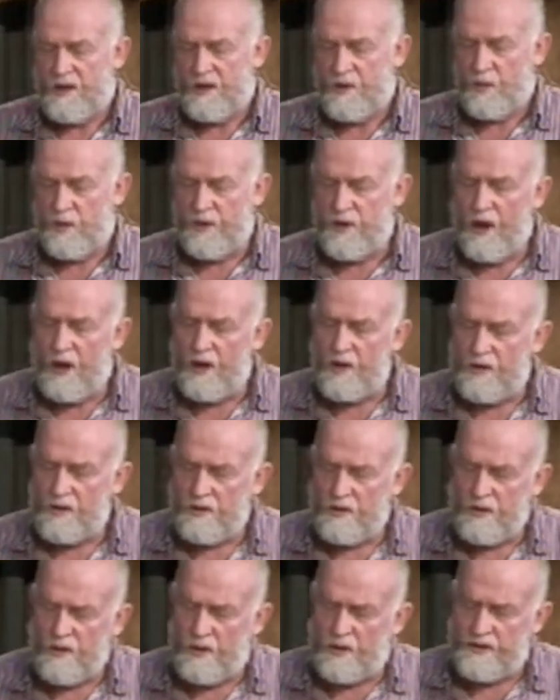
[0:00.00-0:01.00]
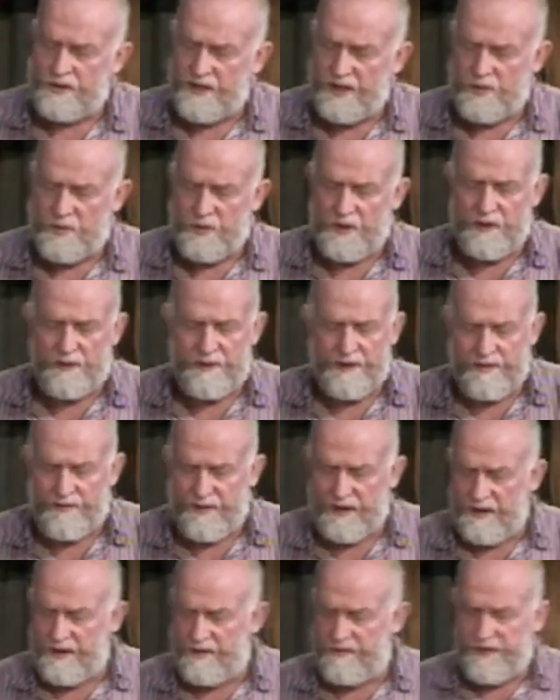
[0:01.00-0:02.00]
We know, Lord, that we will never
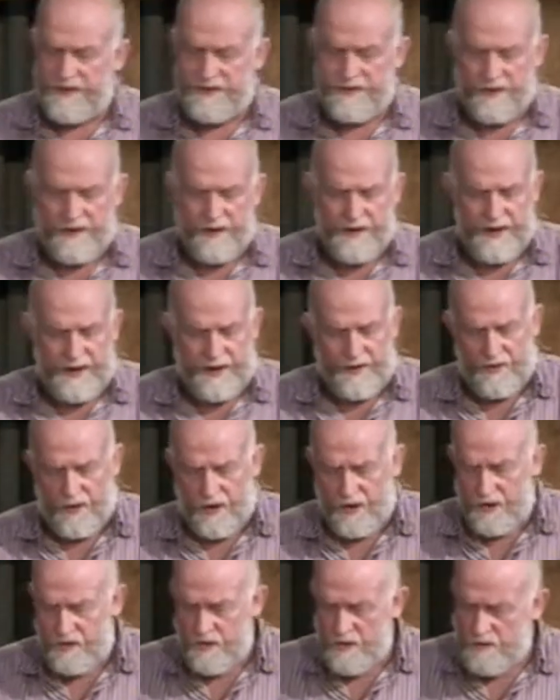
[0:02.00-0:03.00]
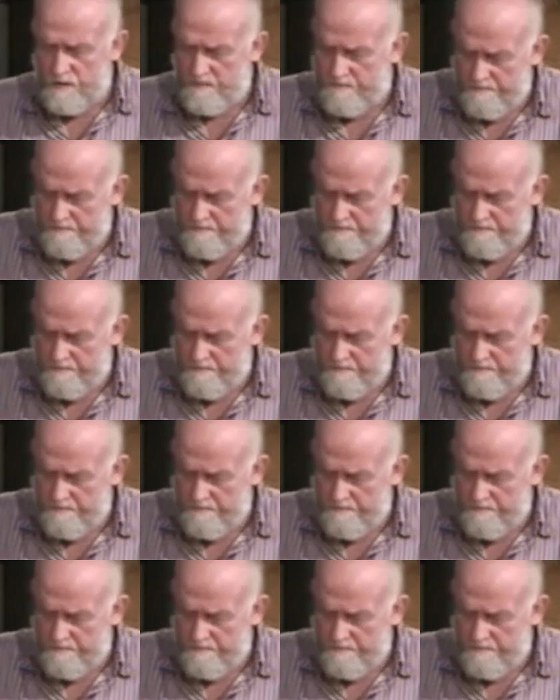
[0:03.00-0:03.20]
live it on our own.